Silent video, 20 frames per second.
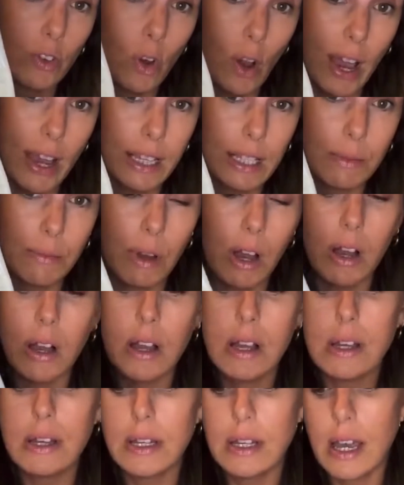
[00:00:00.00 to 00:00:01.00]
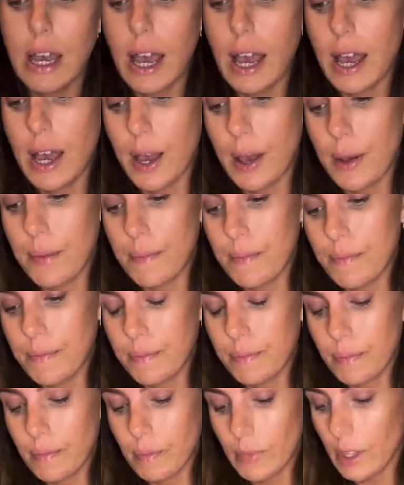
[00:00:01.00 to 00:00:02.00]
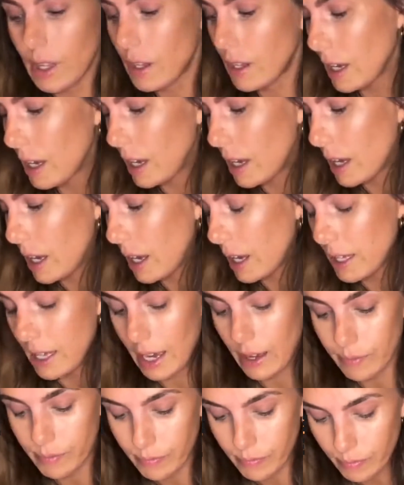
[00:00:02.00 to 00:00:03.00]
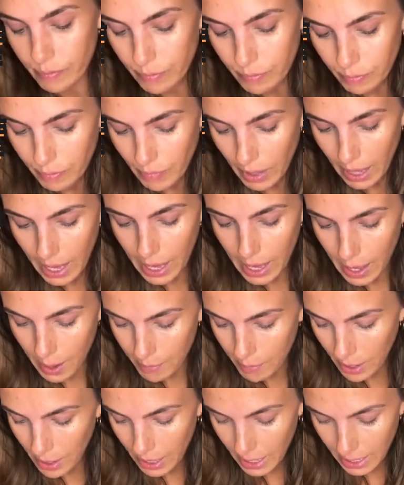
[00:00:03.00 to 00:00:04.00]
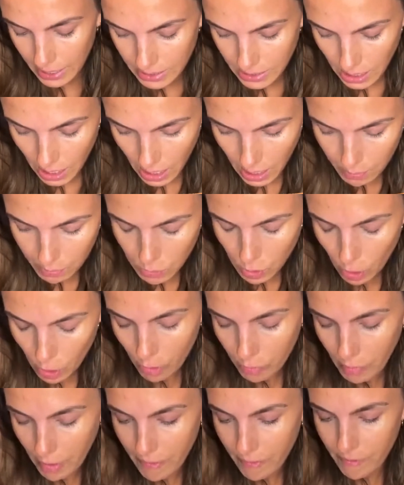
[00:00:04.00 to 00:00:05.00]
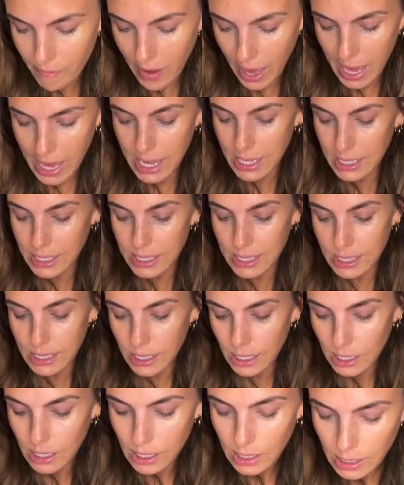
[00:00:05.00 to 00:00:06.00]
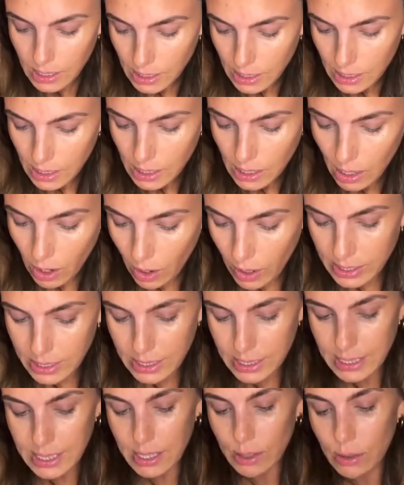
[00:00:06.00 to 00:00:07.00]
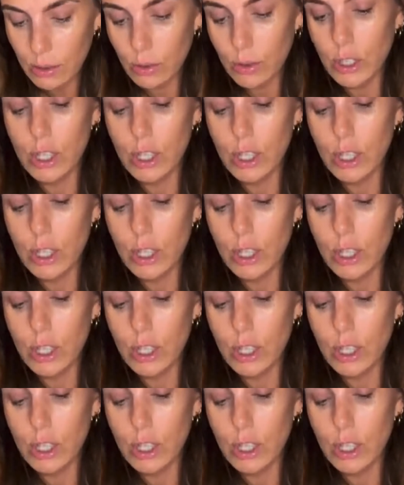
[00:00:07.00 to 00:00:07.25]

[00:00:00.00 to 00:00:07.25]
got eczema. Um, yeah. Um, in terms of my face, I still